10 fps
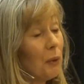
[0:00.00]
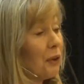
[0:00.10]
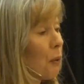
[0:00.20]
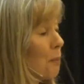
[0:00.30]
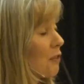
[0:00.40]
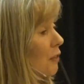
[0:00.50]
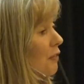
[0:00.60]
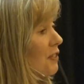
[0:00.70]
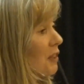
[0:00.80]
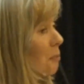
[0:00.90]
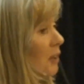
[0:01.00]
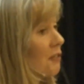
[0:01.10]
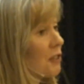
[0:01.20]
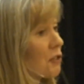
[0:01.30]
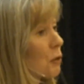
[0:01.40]
I went home for a visit and my
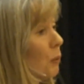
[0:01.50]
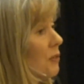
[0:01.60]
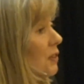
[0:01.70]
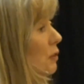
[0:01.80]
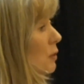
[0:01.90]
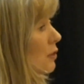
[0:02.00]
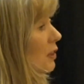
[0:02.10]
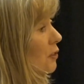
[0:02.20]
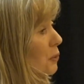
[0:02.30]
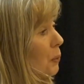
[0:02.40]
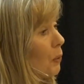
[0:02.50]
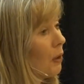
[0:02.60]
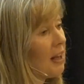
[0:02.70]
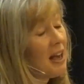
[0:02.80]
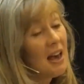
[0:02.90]
sister was in nursing
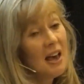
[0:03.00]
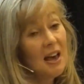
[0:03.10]
school